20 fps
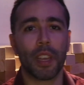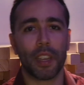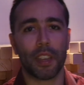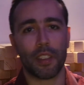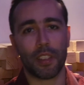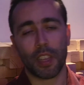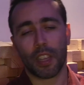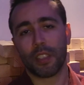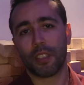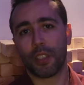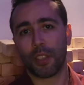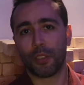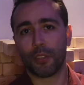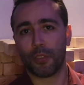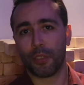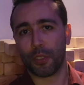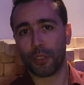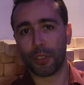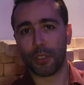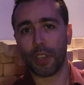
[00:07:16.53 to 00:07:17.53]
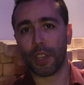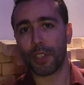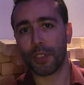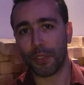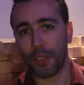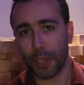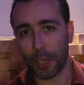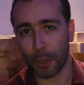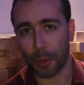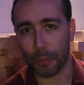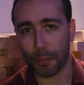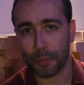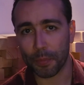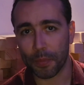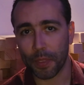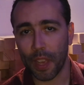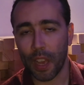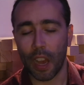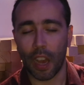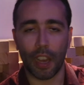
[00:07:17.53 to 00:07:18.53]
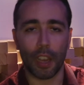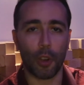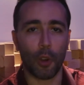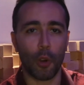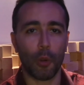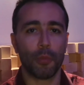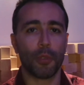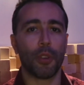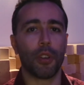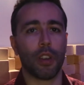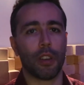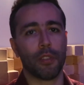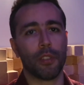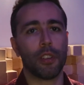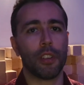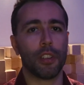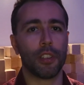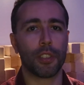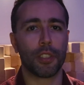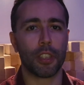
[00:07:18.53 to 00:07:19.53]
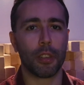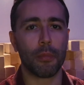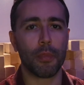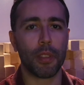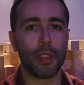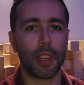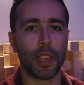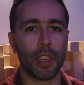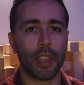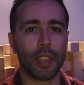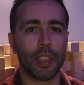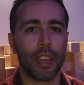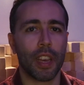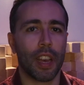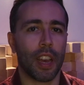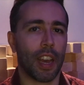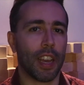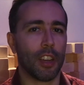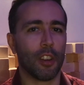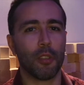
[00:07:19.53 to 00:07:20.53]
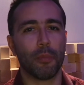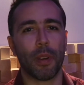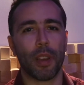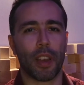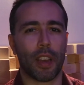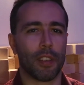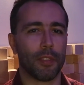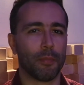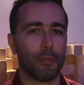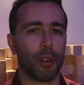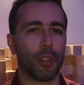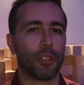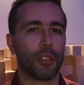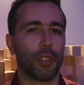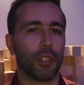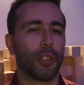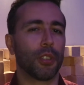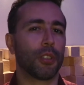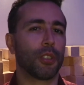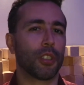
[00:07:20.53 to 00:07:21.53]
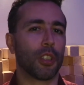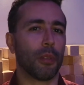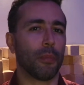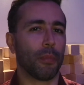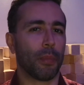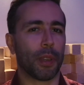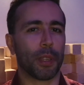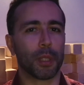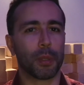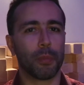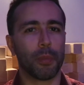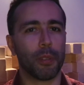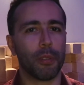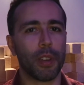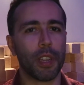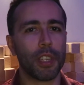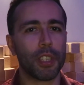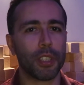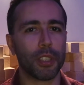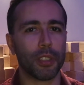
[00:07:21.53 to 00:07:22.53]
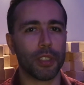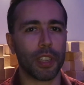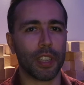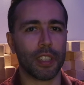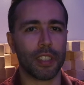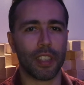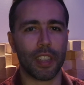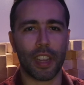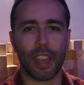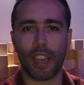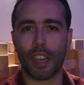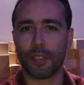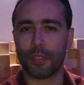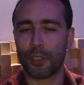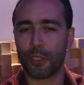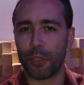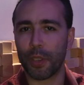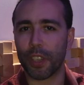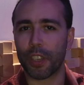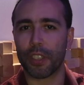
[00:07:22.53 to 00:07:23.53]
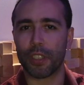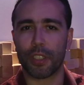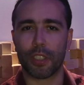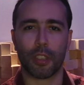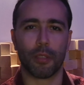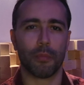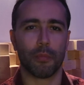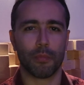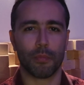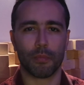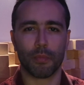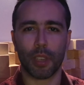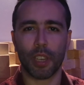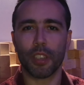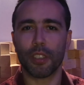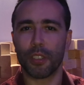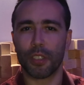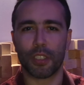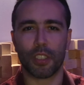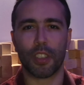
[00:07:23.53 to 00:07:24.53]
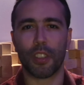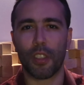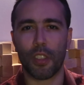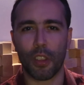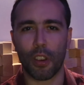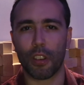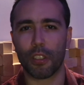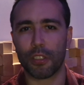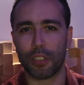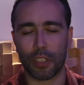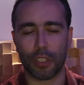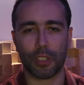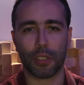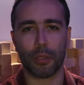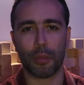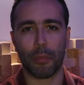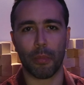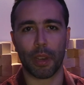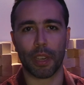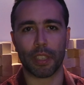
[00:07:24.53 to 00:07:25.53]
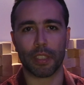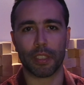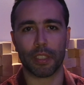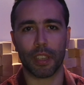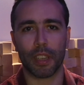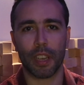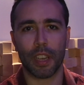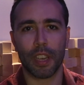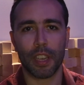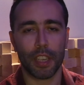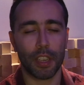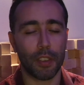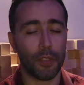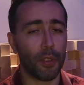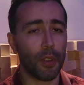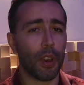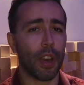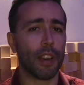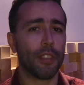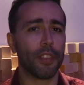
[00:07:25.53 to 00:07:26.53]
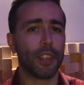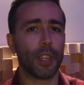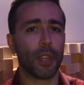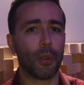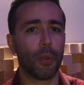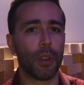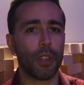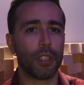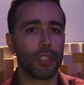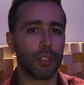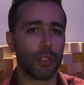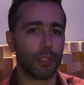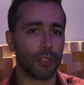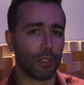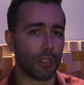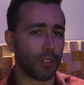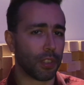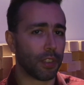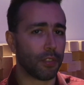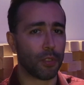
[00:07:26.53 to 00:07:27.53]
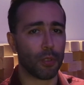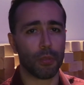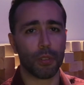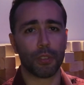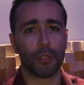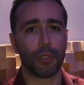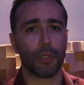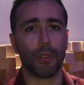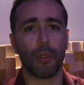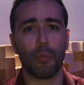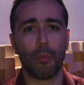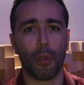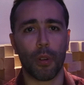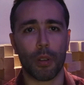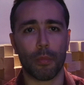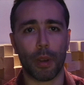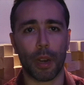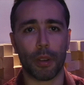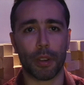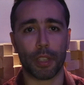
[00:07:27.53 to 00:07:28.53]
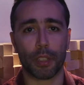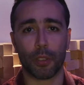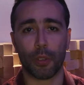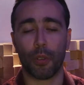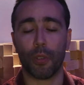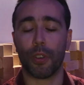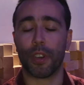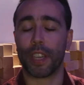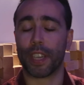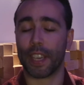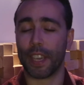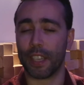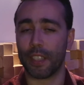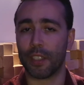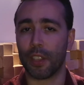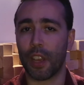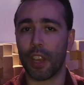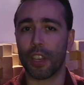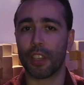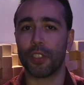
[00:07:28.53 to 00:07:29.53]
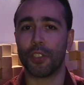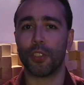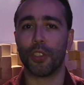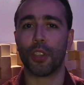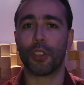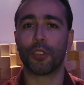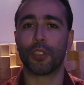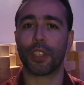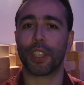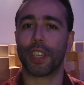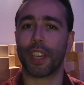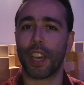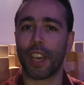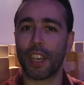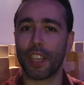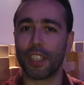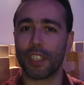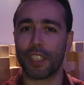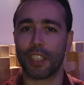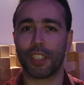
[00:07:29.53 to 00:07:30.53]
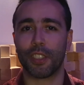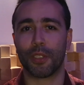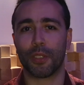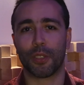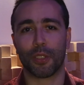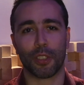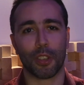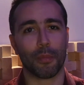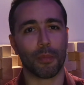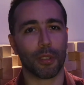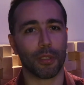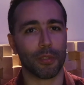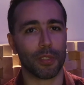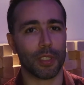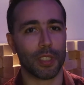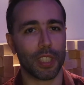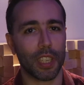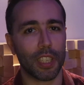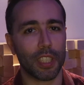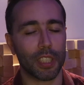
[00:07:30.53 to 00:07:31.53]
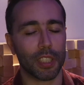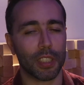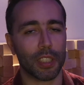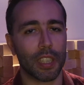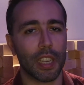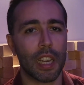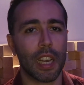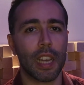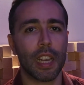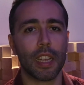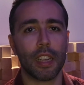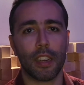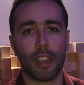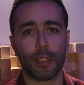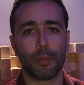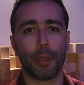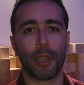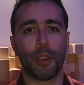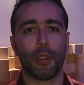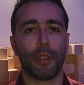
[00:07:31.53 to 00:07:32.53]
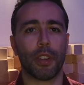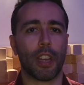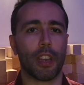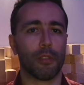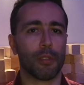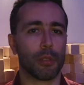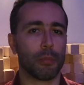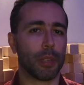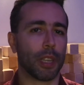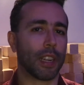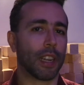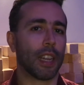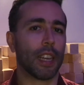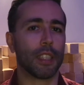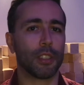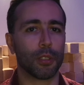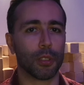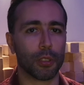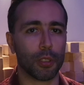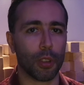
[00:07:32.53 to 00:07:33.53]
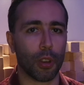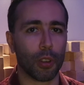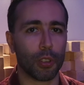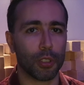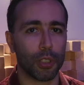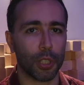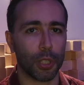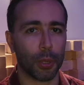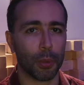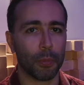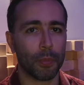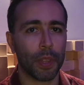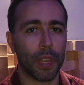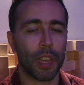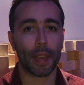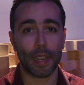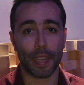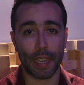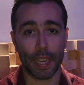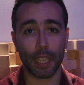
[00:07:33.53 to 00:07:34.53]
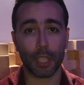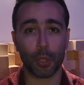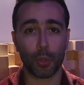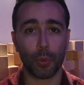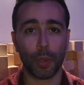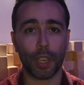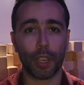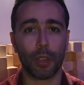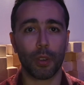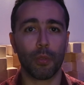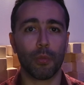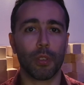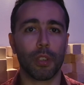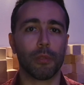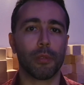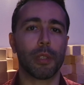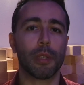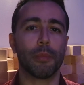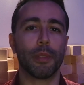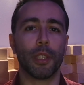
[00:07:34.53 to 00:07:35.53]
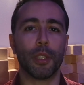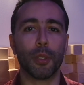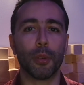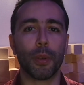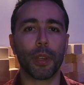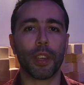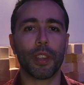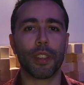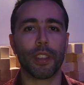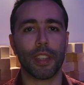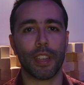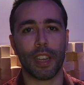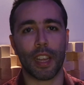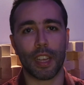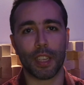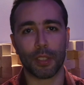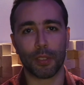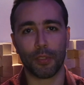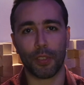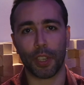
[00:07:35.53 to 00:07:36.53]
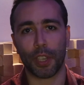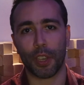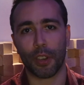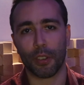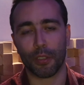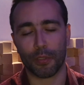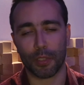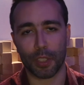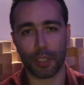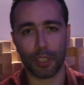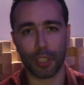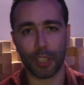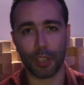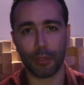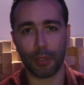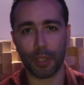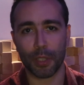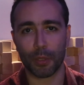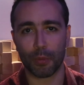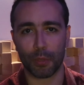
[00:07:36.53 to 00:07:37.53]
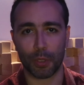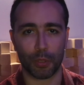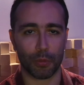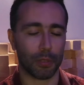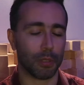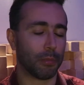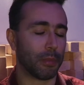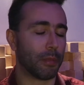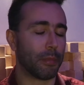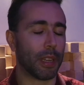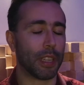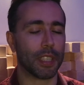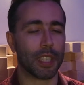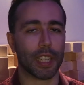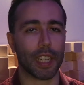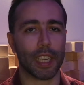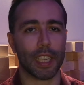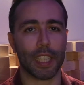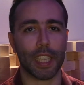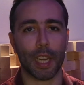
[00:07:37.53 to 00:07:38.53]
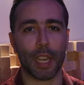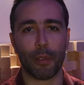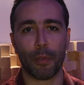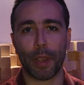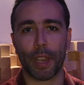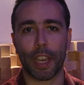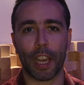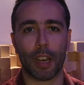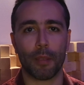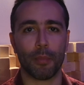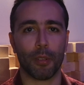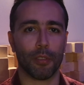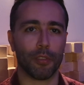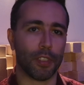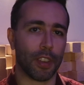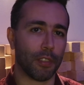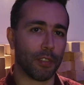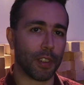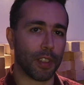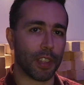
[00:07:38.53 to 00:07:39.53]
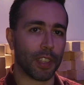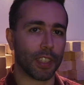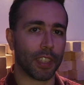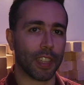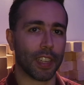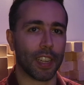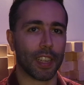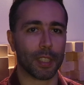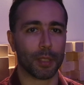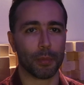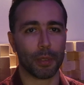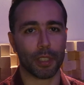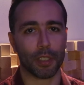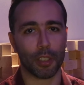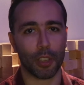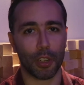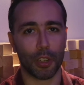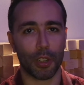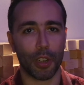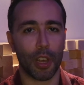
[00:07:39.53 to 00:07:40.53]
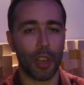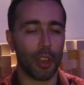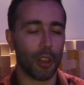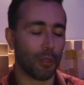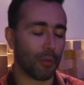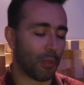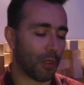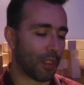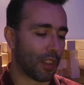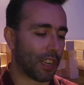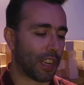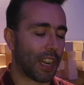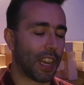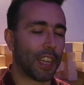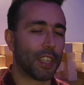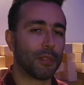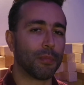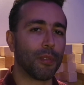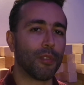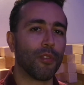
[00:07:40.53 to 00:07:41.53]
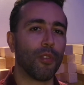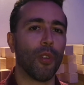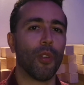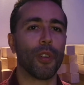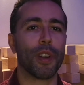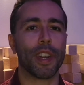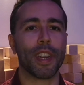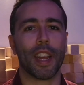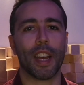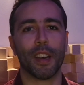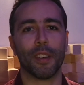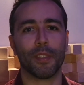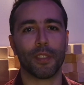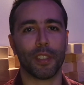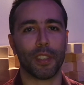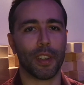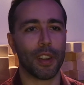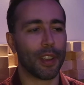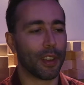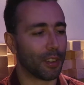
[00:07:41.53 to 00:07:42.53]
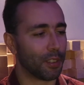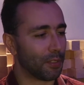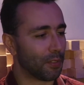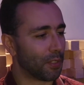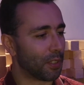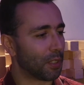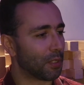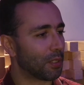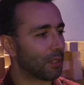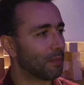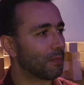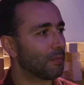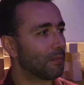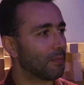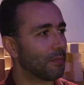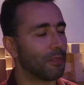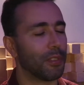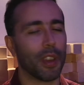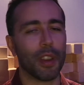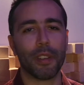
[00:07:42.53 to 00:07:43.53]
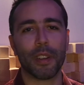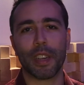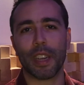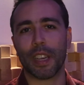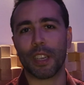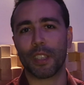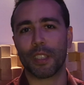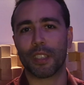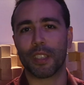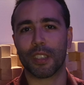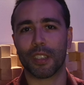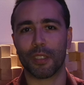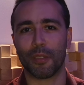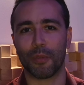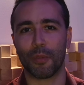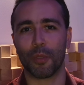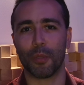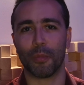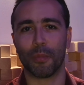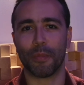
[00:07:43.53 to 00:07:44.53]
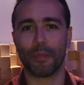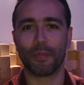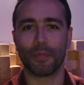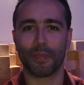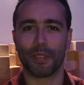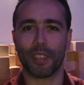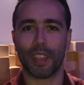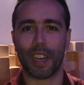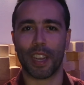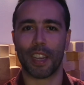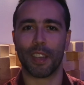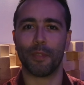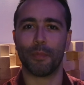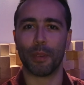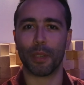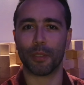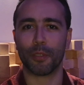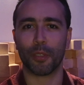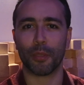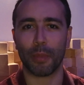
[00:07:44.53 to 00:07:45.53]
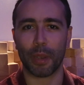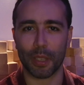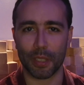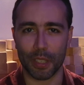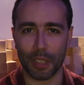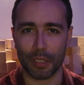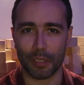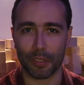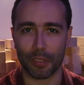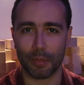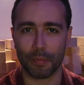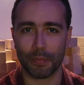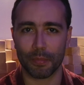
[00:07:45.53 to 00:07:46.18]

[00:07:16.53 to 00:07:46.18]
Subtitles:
and that's it for today's video. I hope you have learned something, I hope I have brought you some inspiration and that I have triggered some interesting thoughts in your mind. If you have any questions, if you want to know more about it, or again, just engage into some conversation, let me know and I will be glad to talk to you. Next week we will be doing the last video of this series, which will be basically a recap of everything that has been done with a nice before and after of this very nice room that I have built for myself.